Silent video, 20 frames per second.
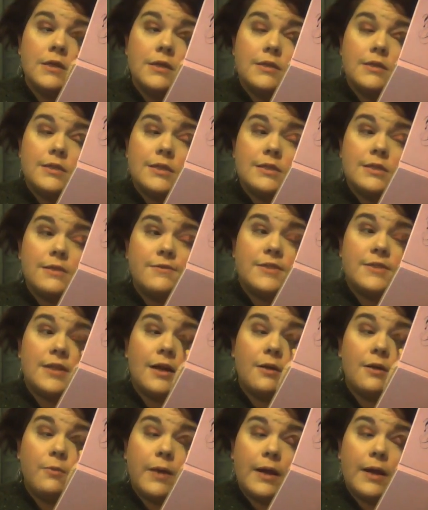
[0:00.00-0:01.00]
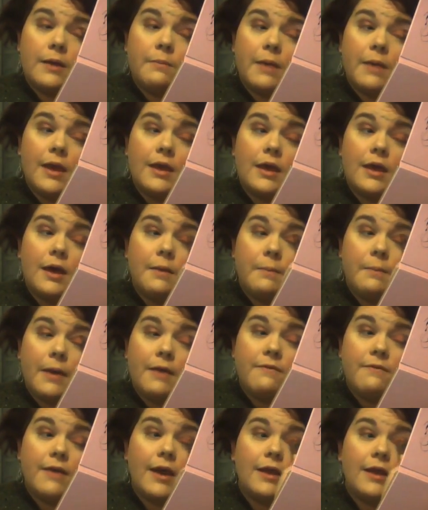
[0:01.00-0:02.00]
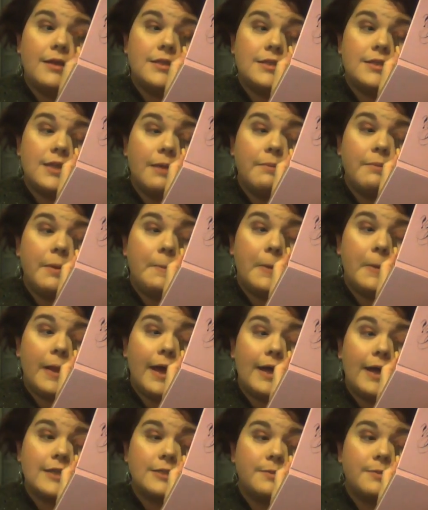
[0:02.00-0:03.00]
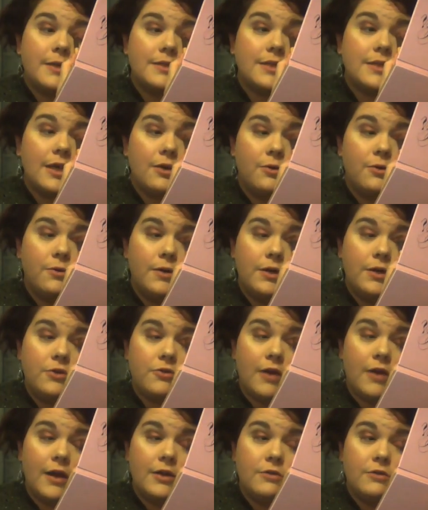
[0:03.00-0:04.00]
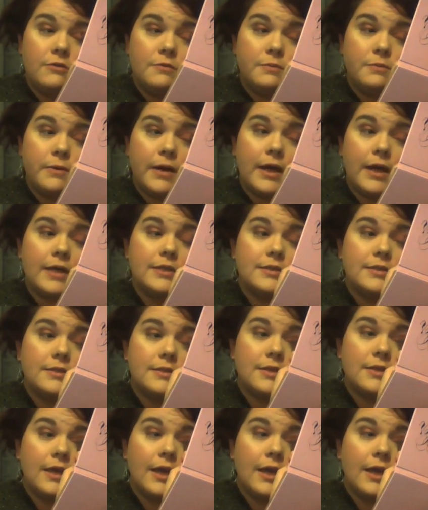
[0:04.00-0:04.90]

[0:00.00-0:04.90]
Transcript: Since I've started wearing makeup, I've had some people ask me, it's like, who are you trying to impress?